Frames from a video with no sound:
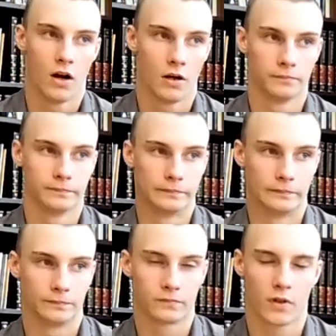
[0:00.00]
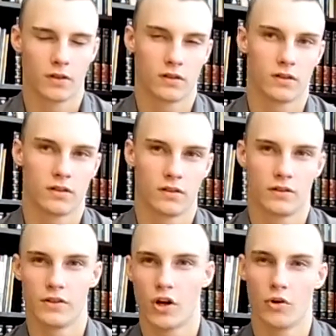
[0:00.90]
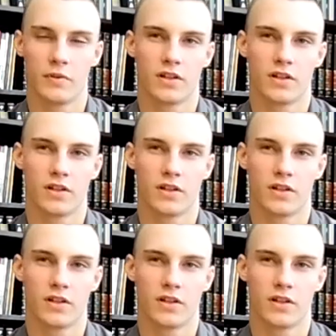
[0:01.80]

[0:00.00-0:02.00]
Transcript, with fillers: Um, no,